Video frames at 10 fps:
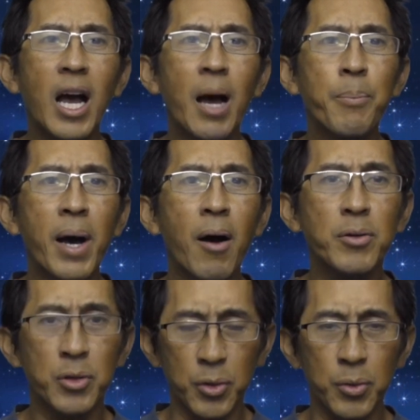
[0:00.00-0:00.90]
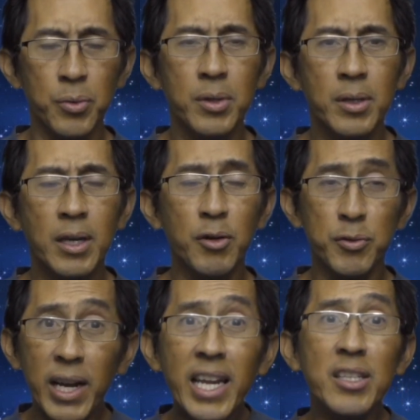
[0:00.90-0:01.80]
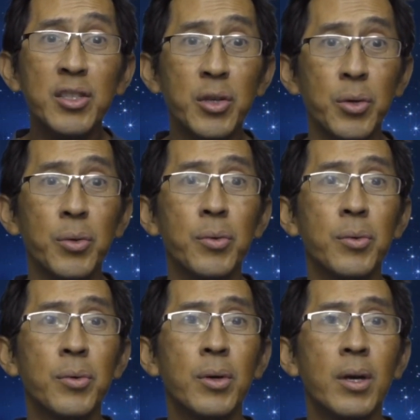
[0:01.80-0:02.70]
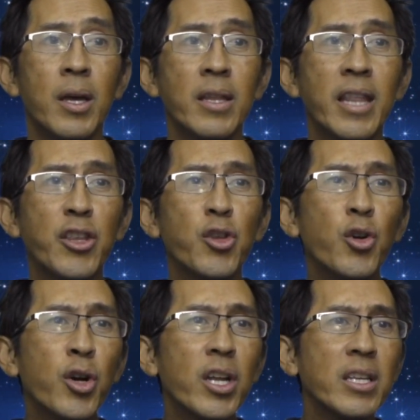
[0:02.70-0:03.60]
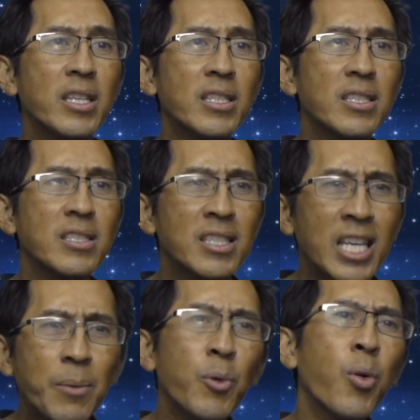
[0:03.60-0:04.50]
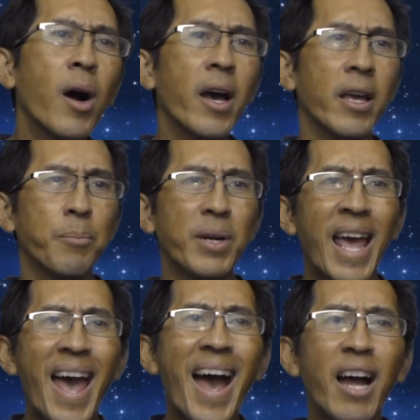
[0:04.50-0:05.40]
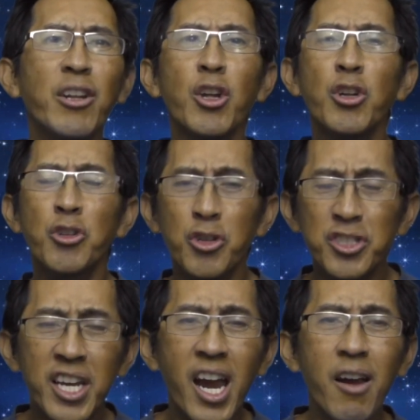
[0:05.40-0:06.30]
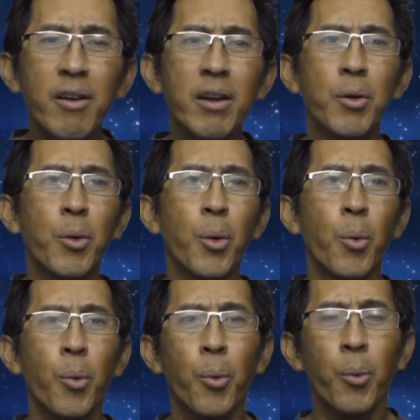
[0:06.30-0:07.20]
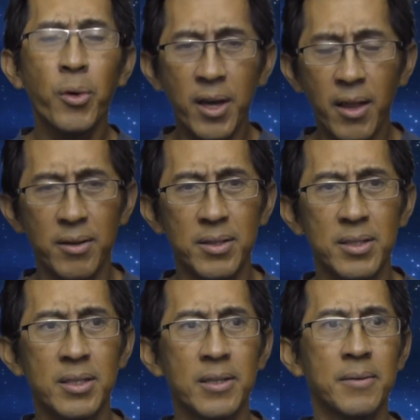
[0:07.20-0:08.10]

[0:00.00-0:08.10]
about you that was related to you that you couldn't keep quiet but had to share it with others.